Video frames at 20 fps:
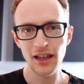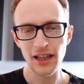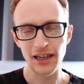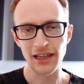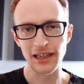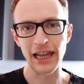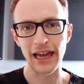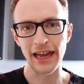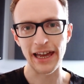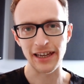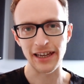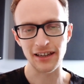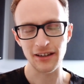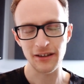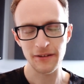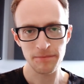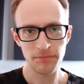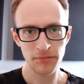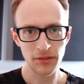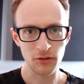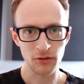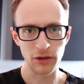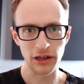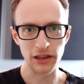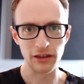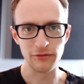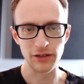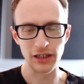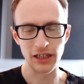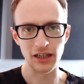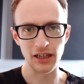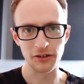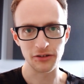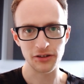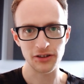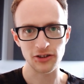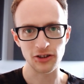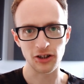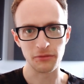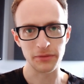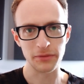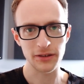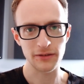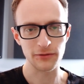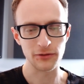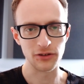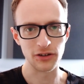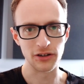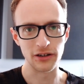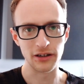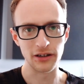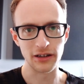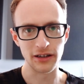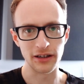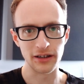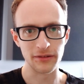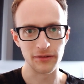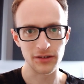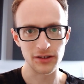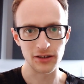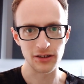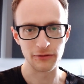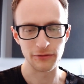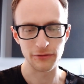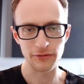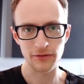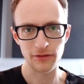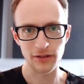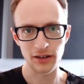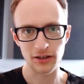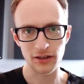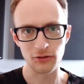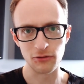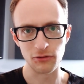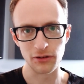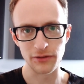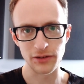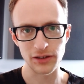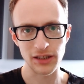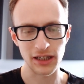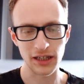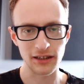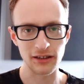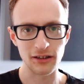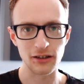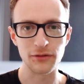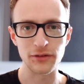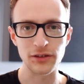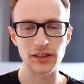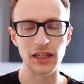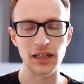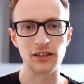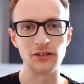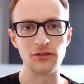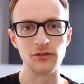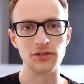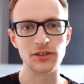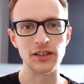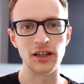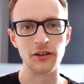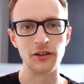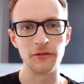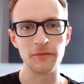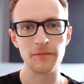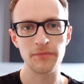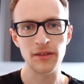lag where the video stops for a, uh, a sort of quarter of a second, half a second or so.